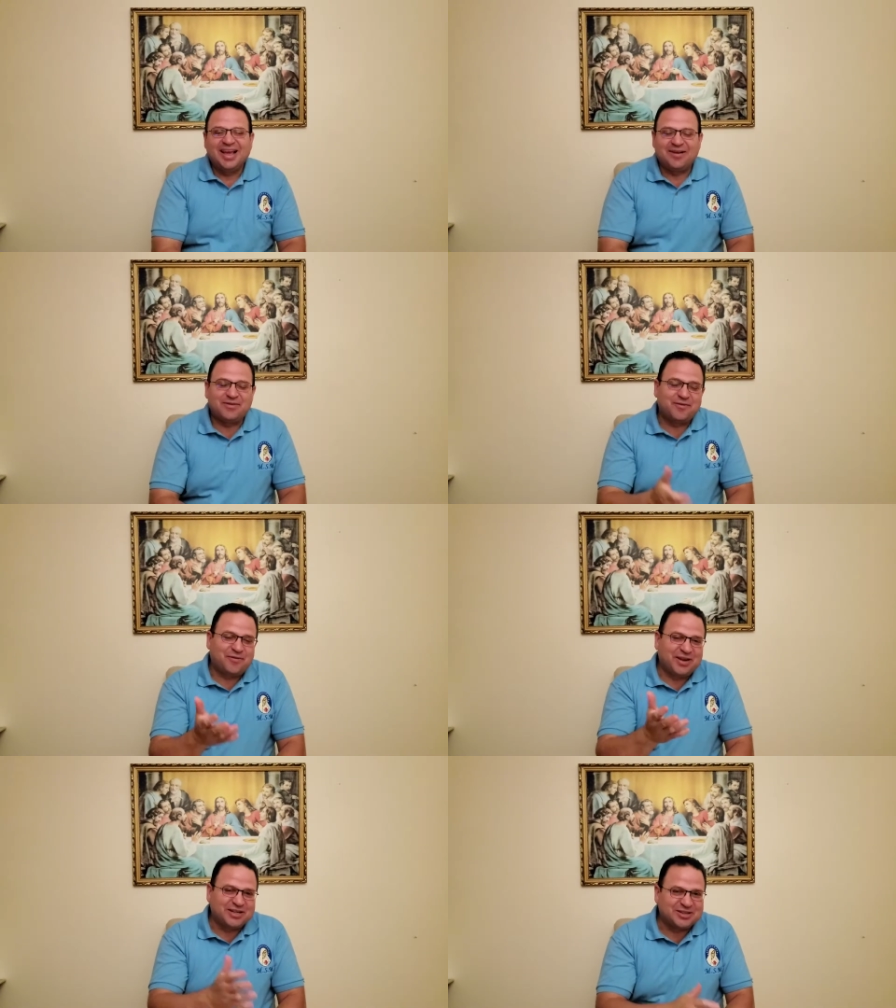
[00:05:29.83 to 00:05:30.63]
If you
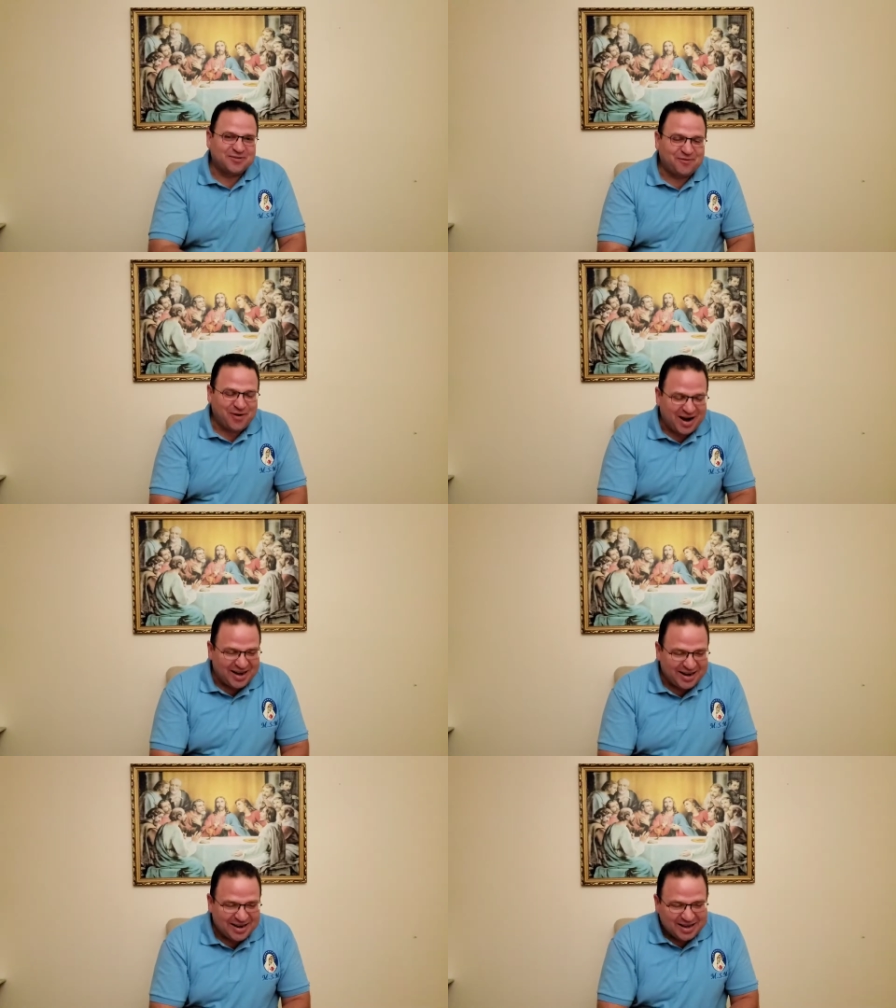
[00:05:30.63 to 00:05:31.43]
finish on
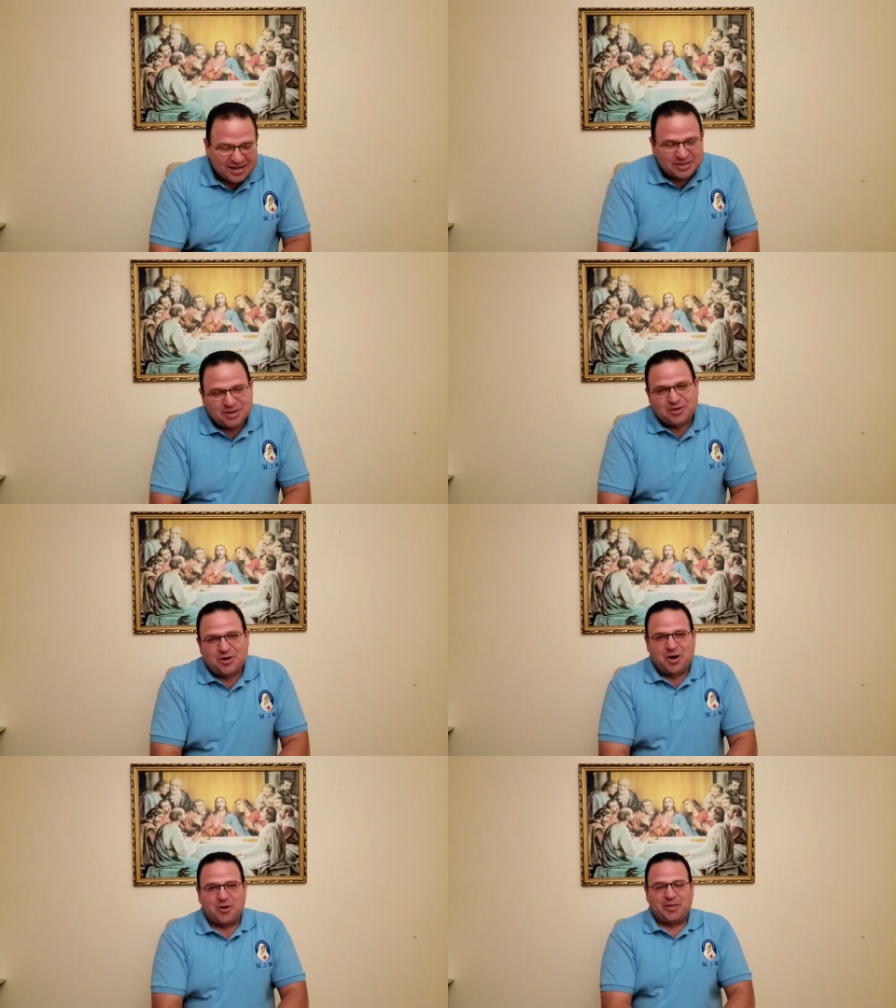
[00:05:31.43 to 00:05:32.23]
Friday, so
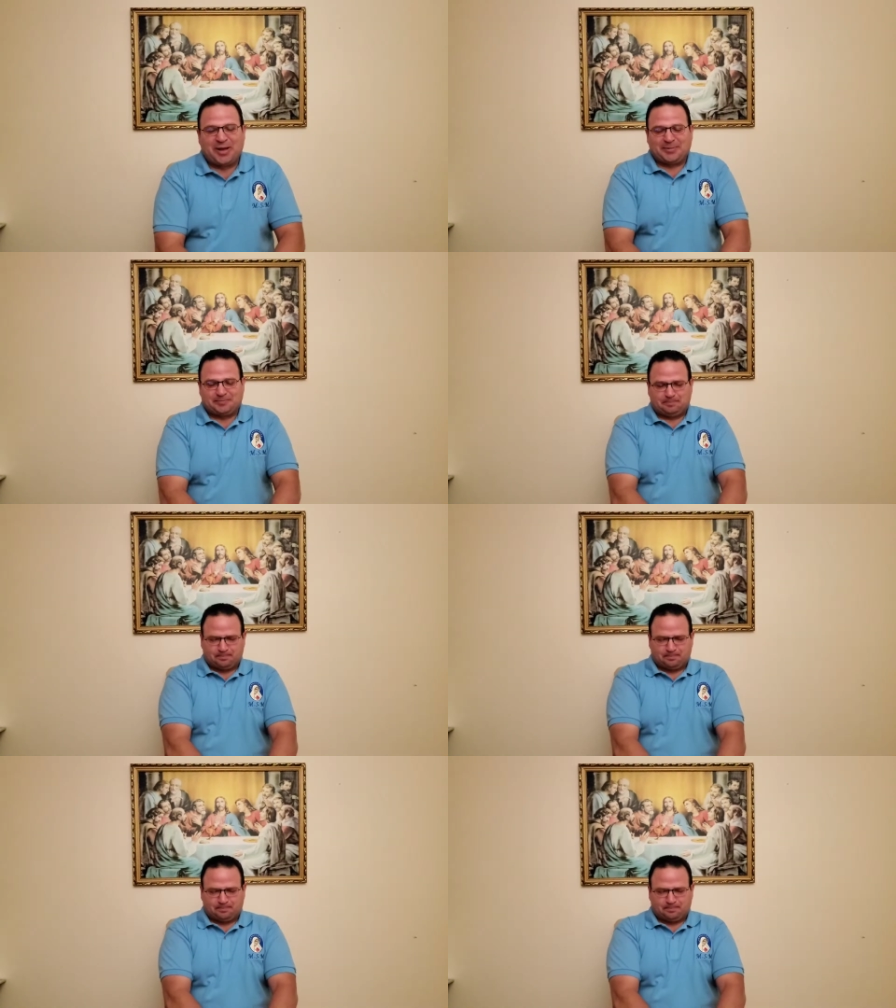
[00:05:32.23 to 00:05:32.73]
you know that